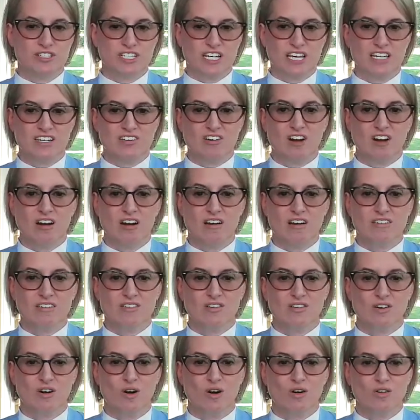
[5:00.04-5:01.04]
take
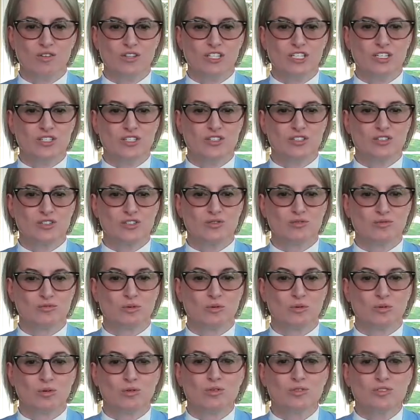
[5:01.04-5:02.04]
on all these
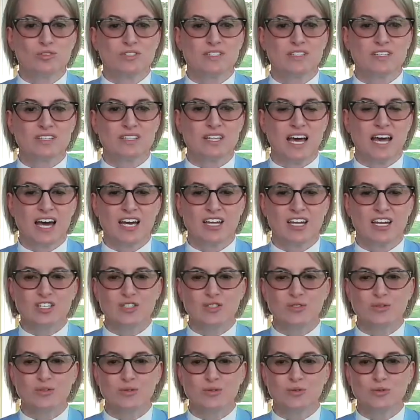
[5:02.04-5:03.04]
roles, that
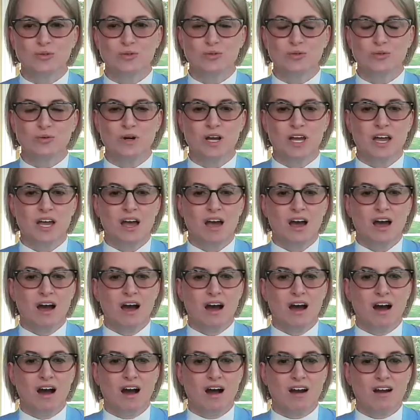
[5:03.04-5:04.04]
you
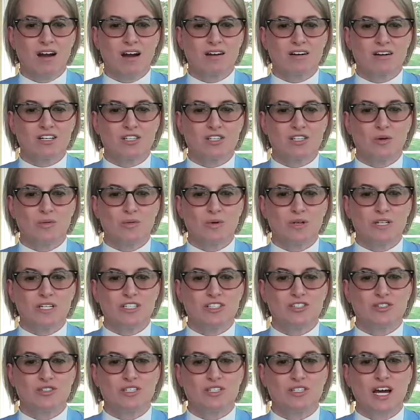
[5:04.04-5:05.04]
are
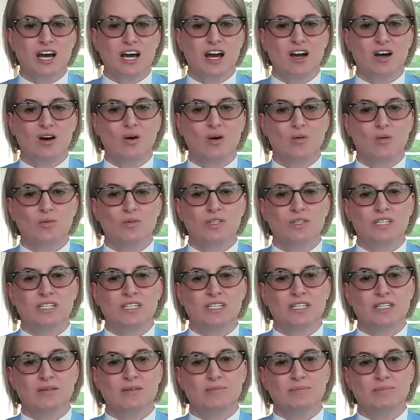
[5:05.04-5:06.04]
going to not
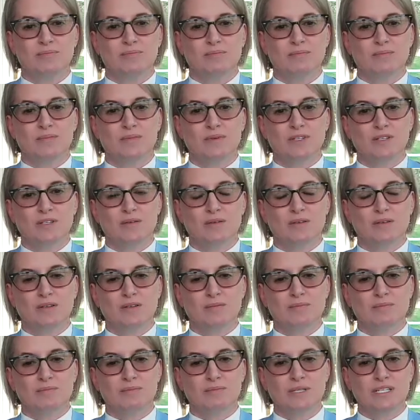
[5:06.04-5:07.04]
only
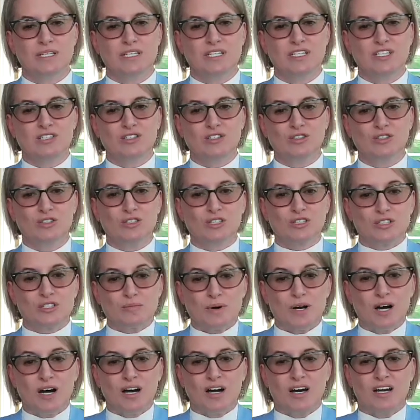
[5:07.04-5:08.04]
be looked
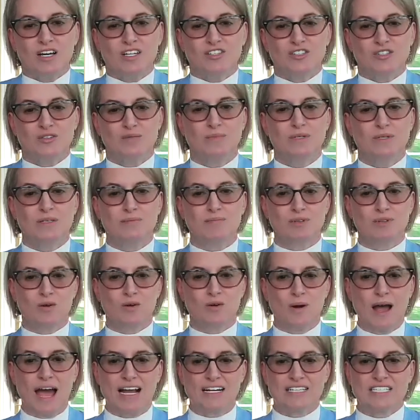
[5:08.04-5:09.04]
upon to be
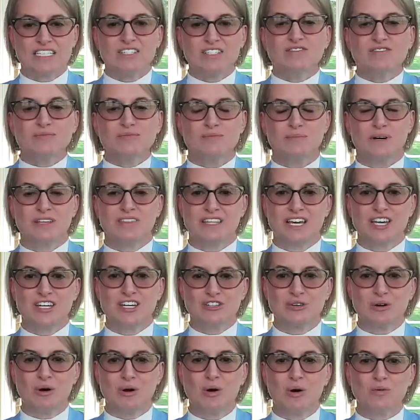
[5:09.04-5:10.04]
proactive, but that
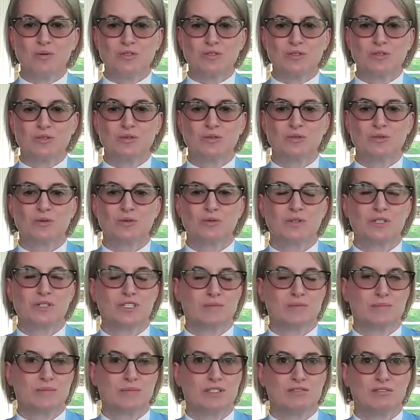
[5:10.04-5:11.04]
you're also going
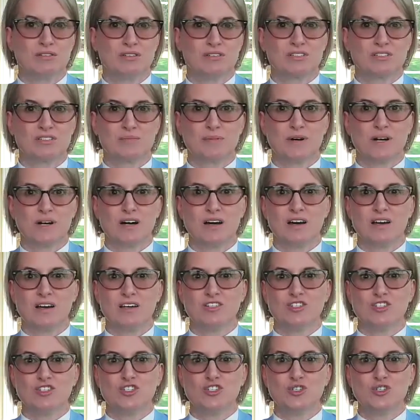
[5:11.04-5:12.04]
to be looked
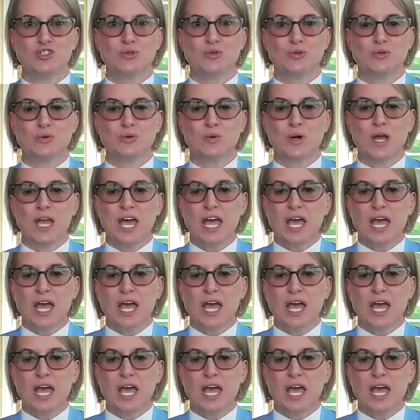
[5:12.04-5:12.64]
upon to